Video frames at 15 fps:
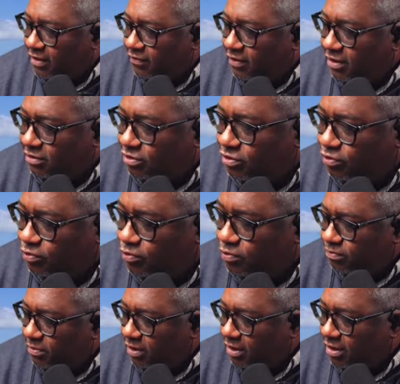then
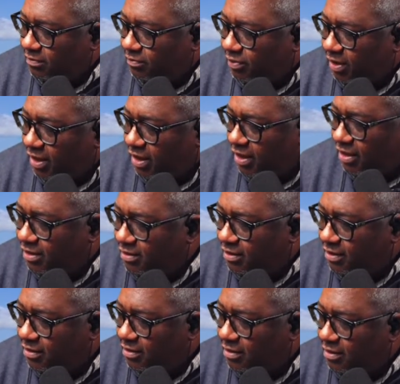zoom and pan
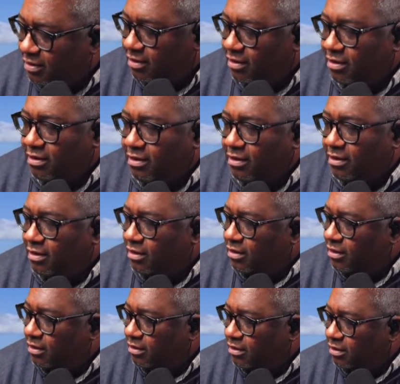
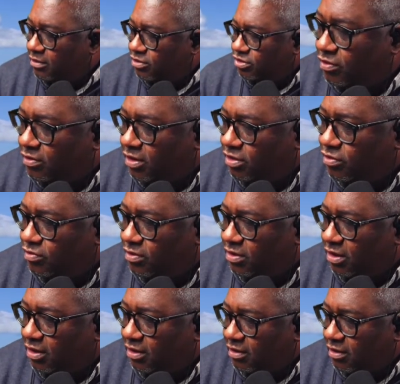so that you
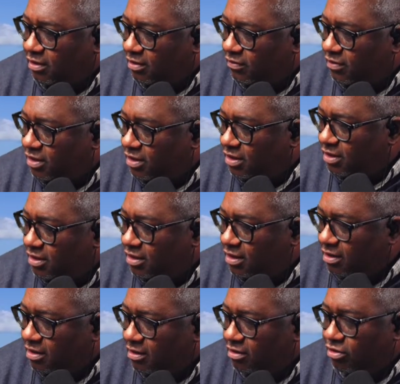get the
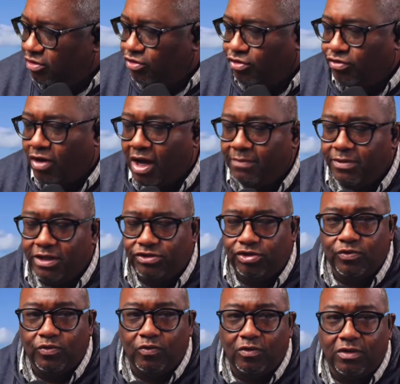crop that you
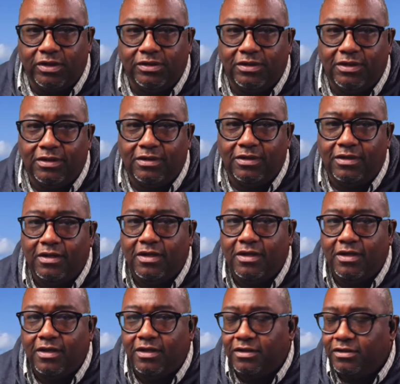want.
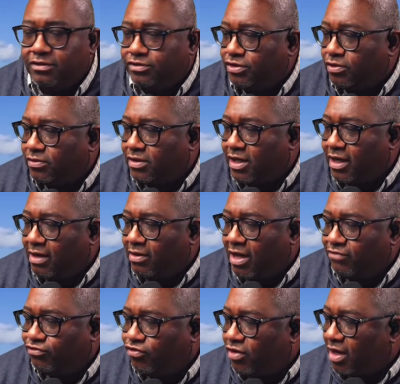So now
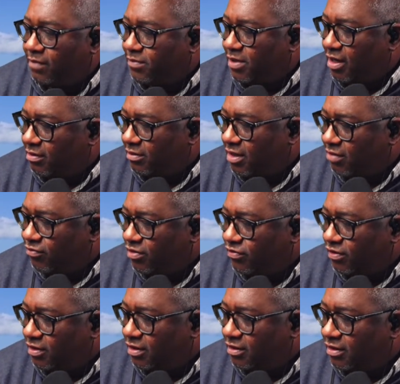I've cropped out
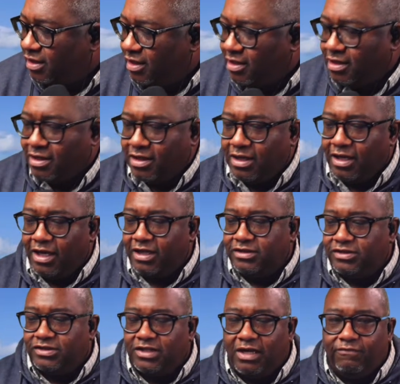everything
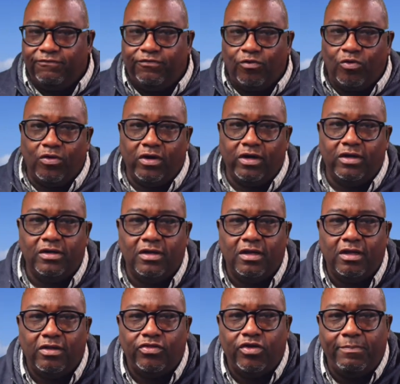except for
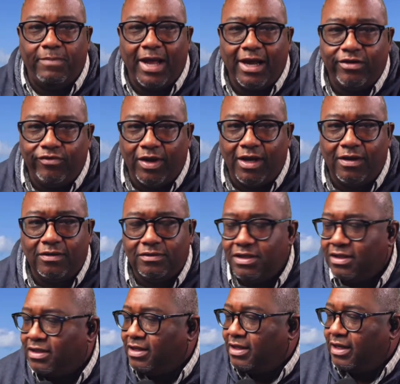the background.
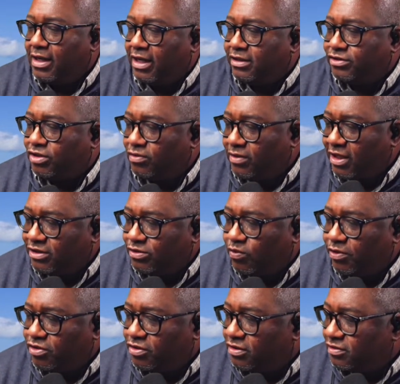And so that's where
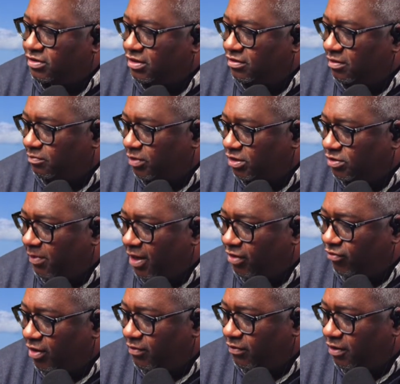you can see the beach
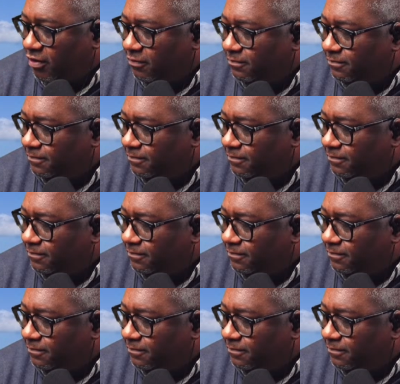background there.